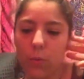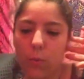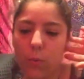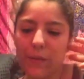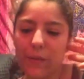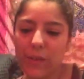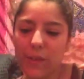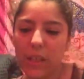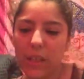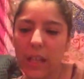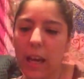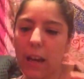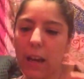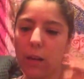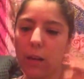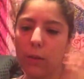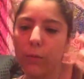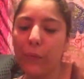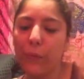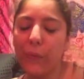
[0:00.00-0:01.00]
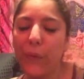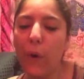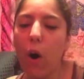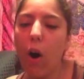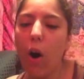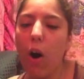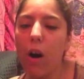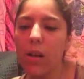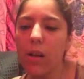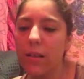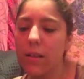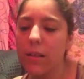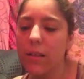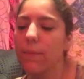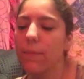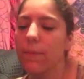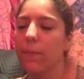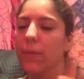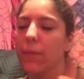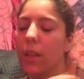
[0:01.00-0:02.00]
withstand
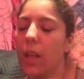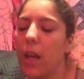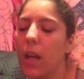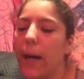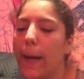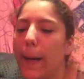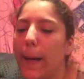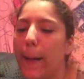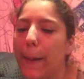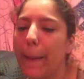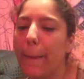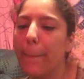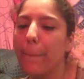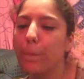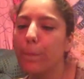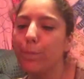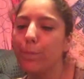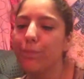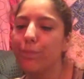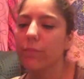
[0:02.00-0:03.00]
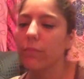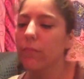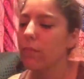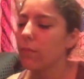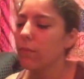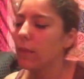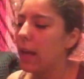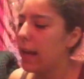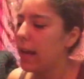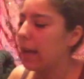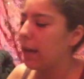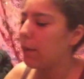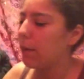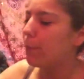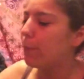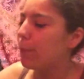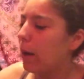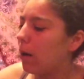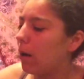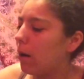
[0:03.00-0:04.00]
falls
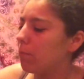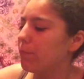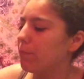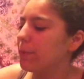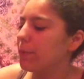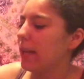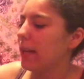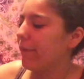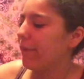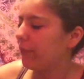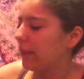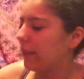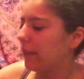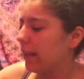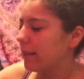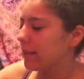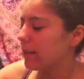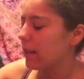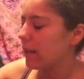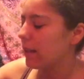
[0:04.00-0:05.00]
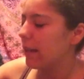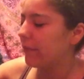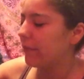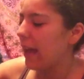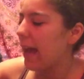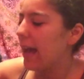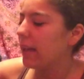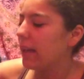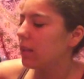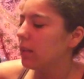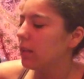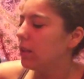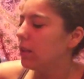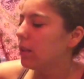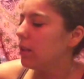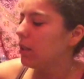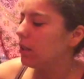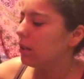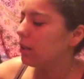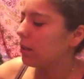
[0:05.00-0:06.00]
and bumps and things like that,
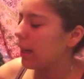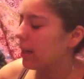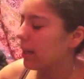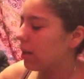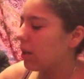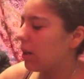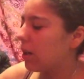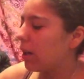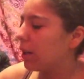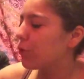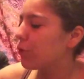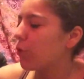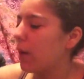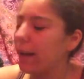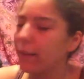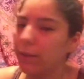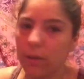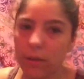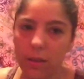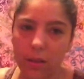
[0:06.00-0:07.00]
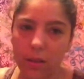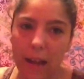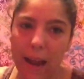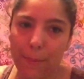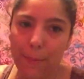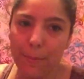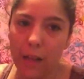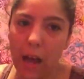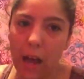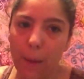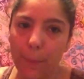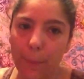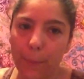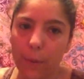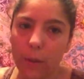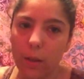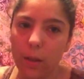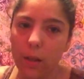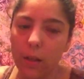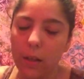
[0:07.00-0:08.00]
like a contractor's laptop.
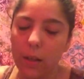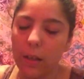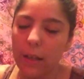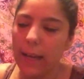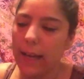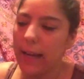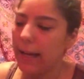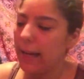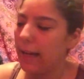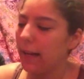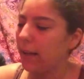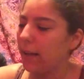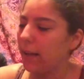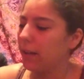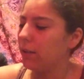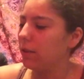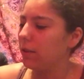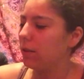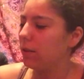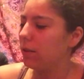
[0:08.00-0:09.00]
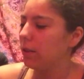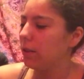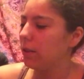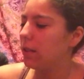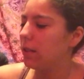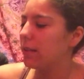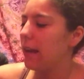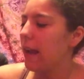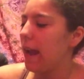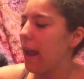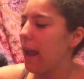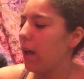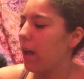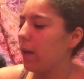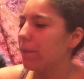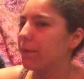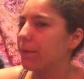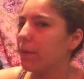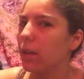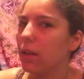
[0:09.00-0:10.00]
And it doesn't
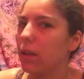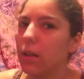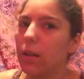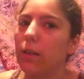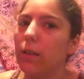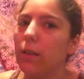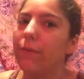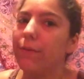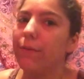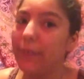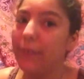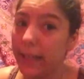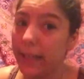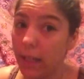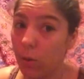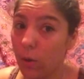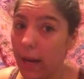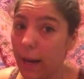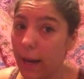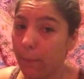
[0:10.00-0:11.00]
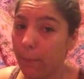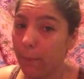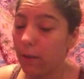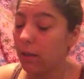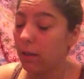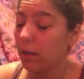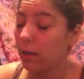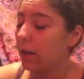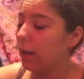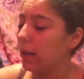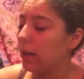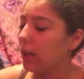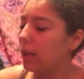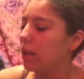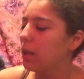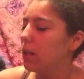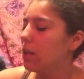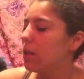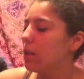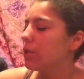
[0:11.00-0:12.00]
have a video camera on it.
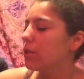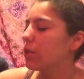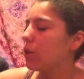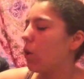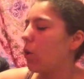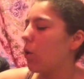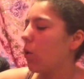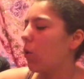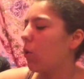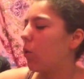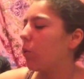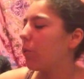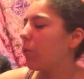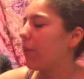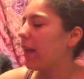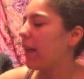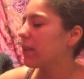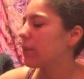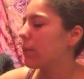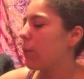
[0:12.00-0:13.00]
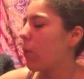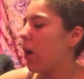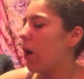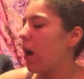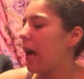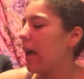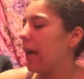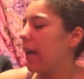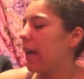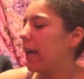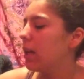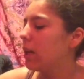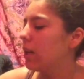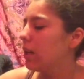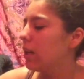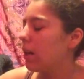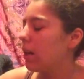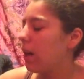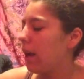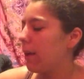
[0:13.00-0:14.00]
So that's why
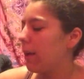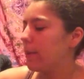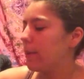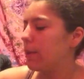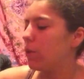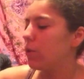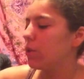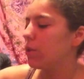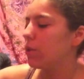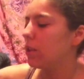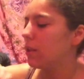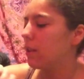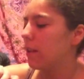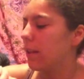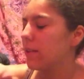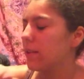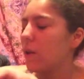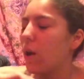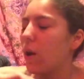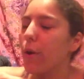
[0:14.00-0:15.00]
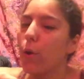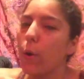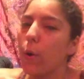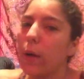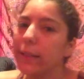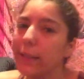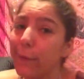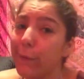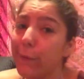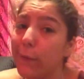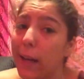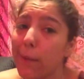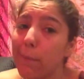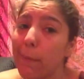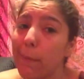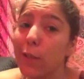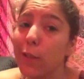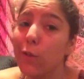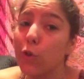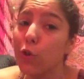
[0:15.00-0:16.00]
I've been using this. Although I did
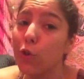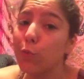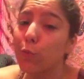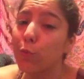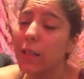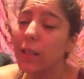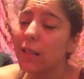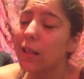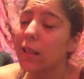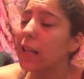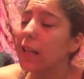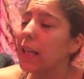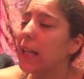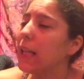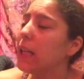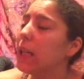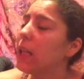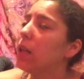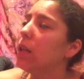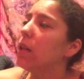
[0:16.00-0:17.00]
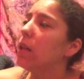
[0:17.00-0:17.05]
find my Zoom recently,